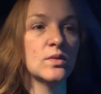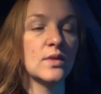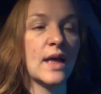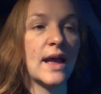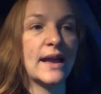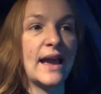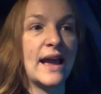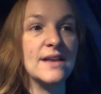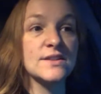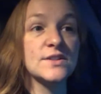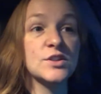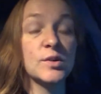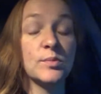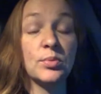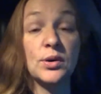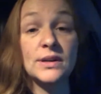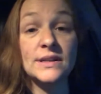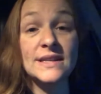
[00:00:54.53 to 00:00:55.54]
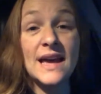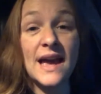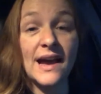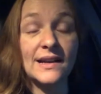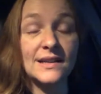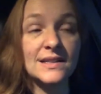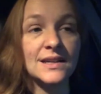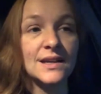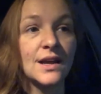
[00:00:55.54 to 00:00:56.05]
like as to
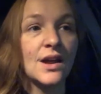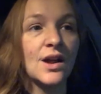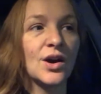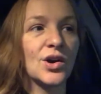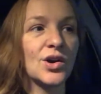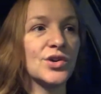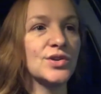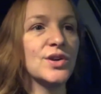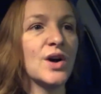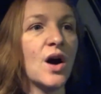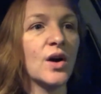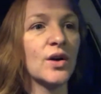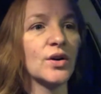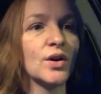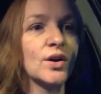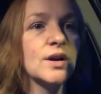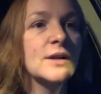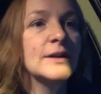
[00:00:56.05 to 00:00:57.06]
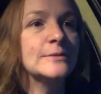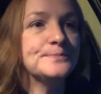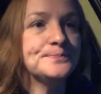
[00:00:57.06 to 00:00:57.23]
protect her daughter